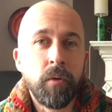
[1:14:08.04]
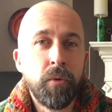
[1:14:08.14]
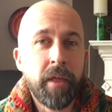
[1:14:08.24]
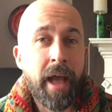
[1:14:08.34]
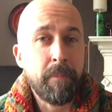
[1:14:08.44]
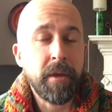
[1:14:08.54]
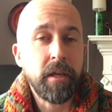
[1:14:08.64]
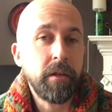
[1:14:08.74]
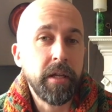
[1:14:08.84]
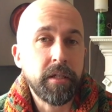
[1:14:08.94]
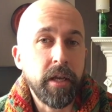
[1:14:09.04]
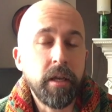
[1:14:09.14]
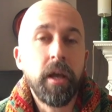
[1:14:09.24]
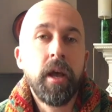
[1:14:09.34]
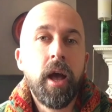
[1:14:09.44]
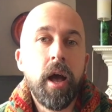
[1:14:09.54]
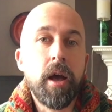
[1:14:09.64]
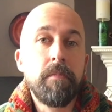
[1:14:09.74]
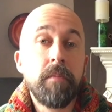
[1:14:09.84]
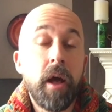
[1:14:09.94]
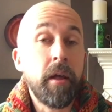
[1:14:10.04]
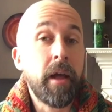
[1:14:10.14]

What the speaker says: with happy knitting. I